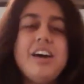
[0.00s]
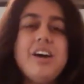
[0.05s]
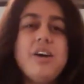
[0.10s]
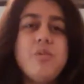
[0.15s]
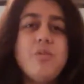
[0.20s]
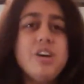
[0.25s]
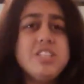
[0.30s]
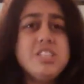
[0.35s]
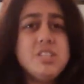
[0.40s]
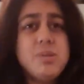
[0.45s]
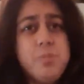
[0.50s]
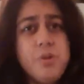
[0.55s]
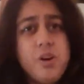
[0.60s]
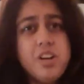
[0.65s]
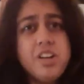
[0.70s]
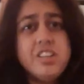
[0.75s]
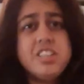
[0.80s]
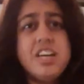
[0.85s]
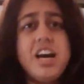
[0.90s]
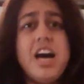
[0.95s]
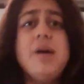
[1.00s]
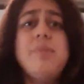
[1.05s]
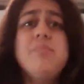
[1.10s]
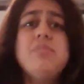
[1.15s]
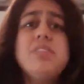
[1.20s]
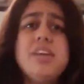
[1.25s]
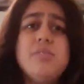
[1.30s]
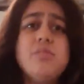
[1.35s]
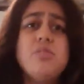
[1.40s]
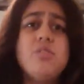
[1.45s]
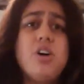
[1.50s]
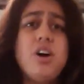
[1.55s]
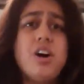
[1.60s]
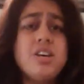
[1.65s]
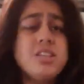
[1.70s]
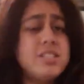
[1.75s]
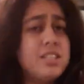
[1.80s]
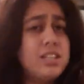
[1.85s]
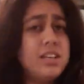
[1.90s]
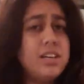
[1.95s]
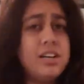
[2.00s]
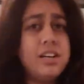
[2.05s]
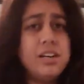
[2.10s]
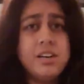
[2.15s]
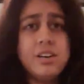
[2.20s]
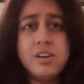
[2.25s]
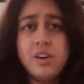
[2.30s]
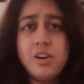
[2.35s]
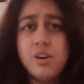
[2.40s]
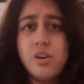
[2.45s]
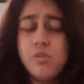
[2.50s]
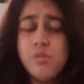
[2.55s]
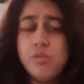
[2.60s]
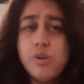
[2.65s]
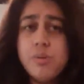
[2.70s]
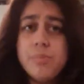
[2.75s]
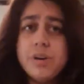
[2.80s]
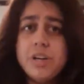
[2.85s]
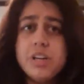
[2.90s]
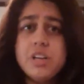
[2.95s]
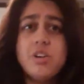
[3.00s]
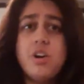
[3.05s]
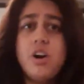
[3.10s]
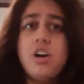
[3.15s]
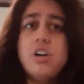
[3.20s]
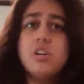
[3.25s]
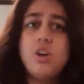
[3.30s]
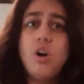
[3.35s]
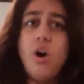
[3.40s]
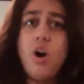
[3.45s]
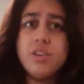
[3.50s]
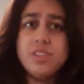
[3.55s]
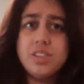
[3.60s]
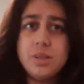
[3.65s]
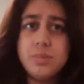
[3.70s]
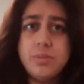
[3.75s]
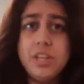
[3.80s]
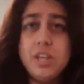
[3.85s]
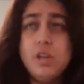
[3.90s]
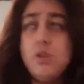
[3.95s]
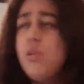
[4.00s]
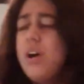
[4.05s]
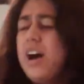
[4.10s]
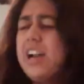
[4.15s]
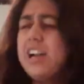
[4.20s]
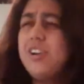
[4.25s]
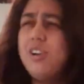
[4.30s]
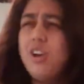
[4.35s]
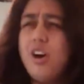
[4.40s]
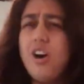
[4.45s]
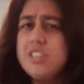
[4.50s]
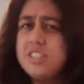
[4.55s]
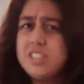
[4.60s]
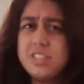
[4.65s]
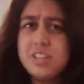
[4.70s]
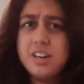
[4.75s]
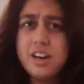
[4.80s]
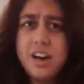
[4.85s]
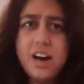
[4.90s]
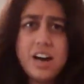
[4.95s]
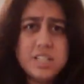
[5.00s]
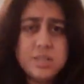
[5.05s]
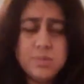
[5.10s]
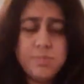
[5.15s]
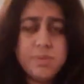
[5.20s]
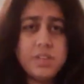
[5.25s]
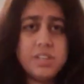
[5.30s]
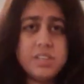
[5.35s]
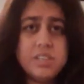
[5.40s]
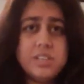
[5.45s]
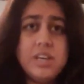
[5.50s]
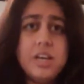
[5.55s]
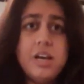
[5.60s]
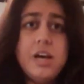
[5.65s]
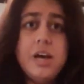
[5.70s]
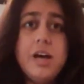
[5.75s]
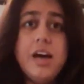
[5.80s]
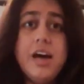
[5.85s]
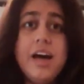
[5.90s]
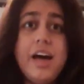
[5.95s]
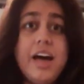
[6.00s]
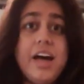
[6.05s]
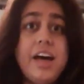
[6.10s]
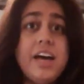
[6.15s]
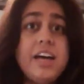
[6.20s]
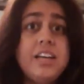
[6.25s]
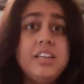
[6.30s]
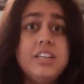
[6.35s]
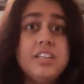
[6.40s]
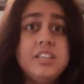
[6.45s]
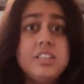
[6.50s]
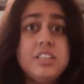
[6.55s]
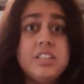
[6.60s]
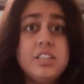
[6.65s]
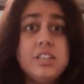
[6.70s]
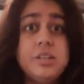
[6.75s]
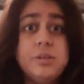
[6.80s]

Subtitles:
Once upon a time, there was a woman called Gautami who had lost her husband, and